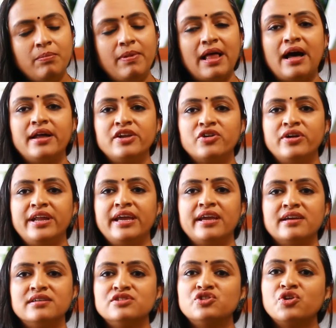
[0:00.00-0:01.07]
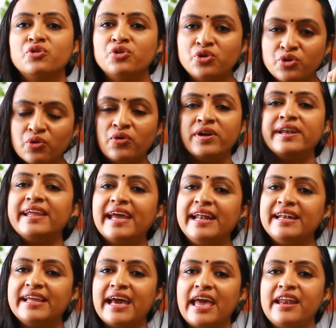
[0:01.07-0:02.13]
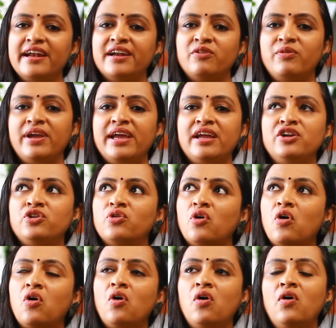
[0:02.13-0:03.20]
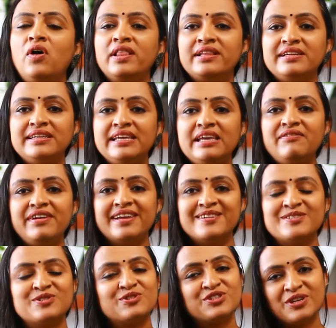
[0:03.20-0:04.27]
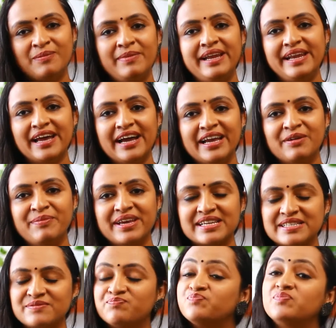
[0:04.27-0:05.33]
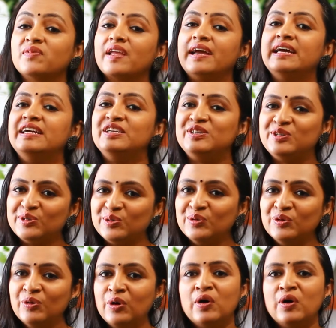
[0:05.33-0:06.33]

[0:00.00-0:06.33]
plan your day so you don't get carried away into all the TV and social media gimmicks. 2.